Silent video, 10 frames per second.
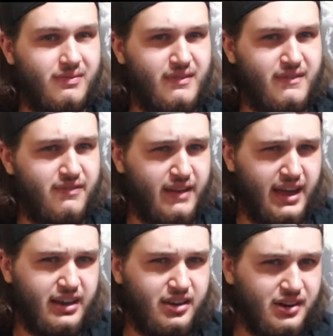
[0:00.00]

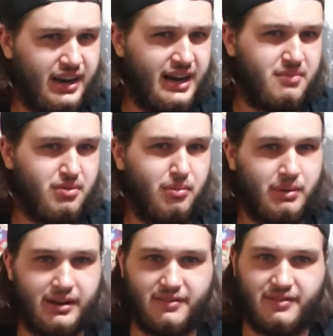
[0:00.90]
fake Green Apple,
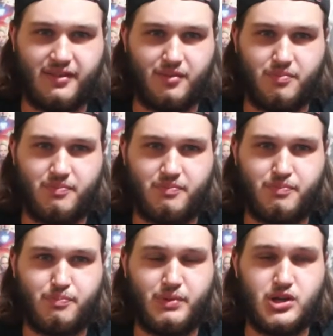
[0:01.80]
but it's still
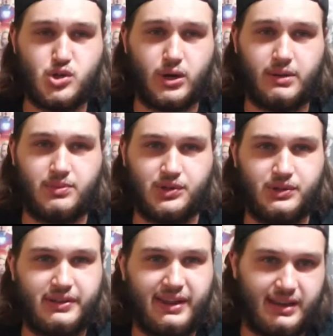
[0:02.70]
enjoyable.
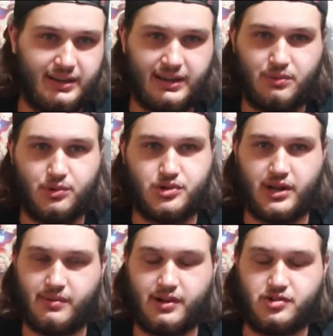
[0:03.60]
It's like a liquid
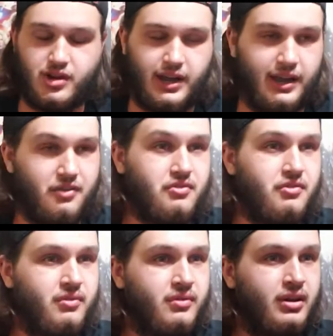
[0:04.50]
Jolly Rancher, I guess.
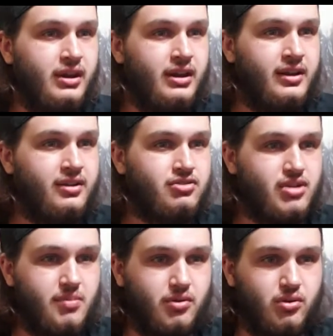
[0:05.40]

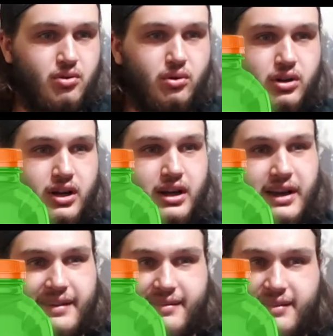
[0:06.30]
Tropical Cooler
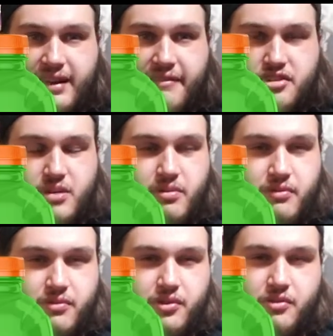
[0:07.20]
is a lot of tropical
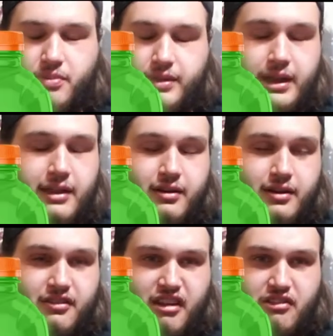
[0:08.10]
fruits put together.
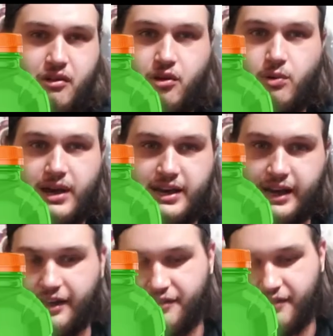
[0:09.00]
It's actually quite
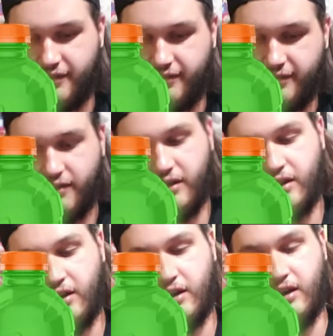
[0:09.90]
nice. It's
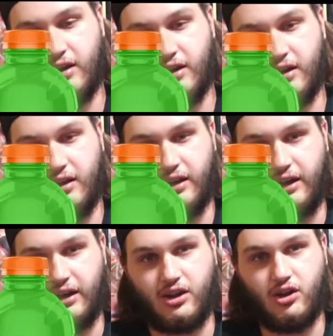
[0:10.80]

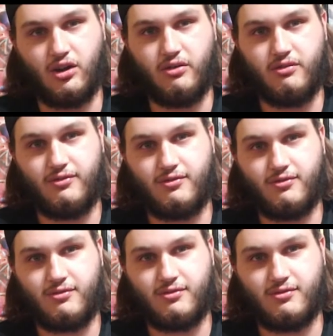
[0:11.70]
like a good
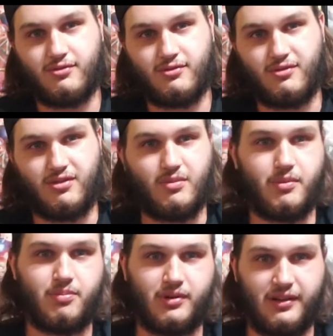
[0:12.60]
summer
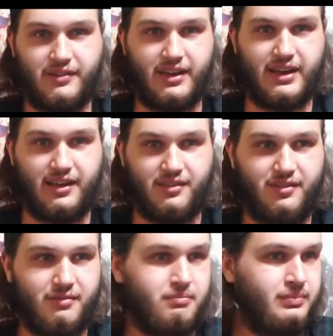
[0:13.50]
breeze, I guess.